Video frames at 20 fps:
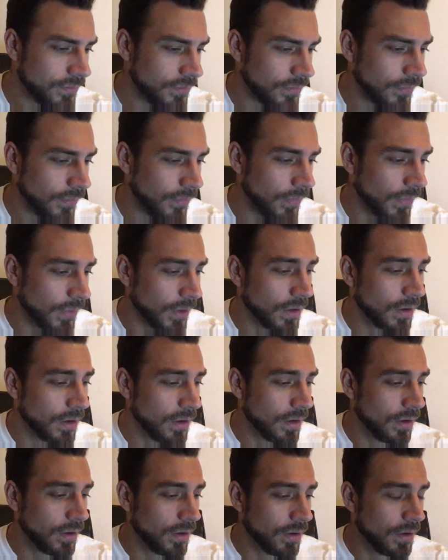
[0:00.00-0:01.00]

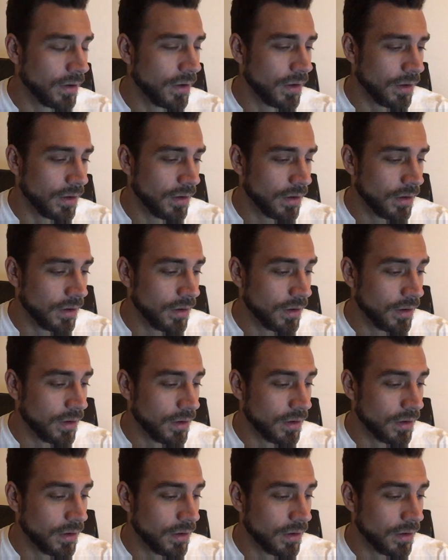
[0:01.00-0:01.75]
No one is speaking in this clip.